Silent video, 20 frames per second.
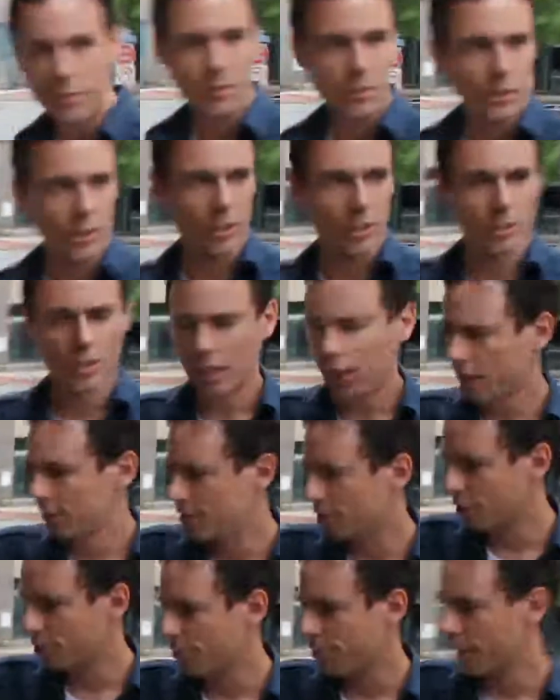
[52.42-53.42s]
you can talk
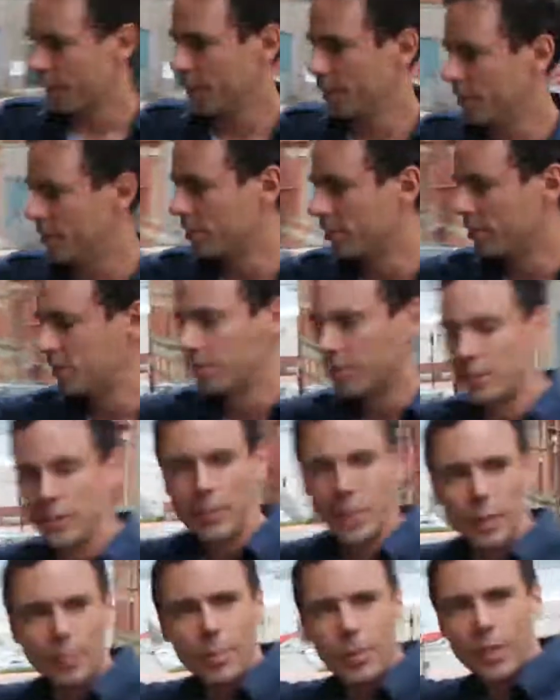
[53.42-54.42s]
to your friends,
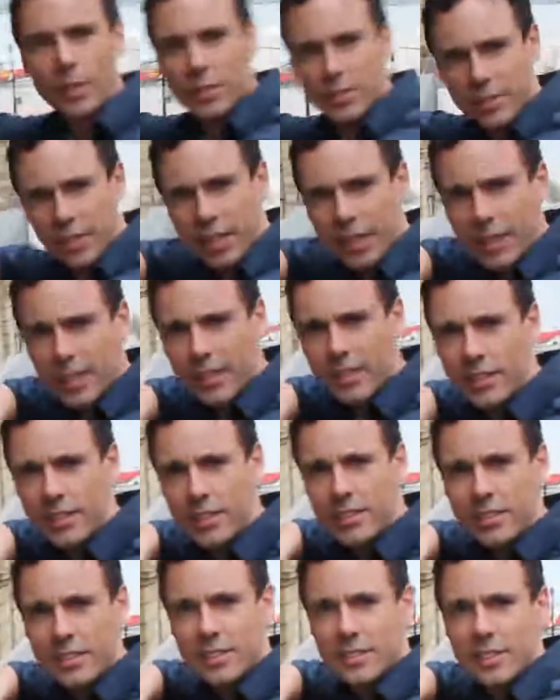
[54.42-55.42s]
lean up on the side
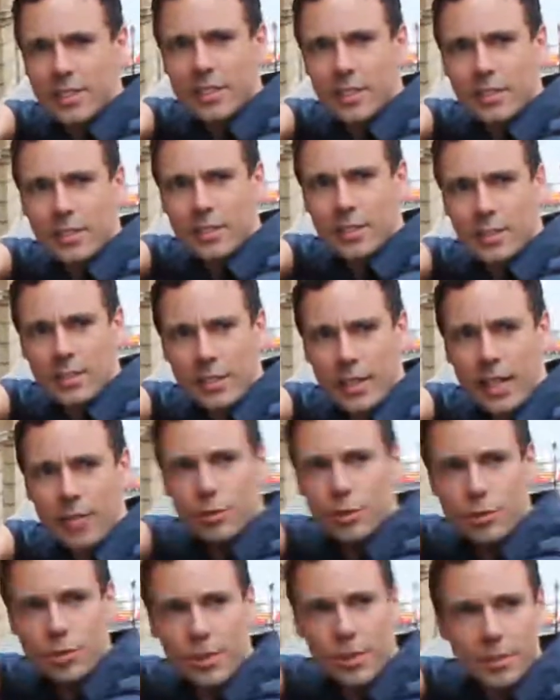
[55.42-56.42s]
here. I think one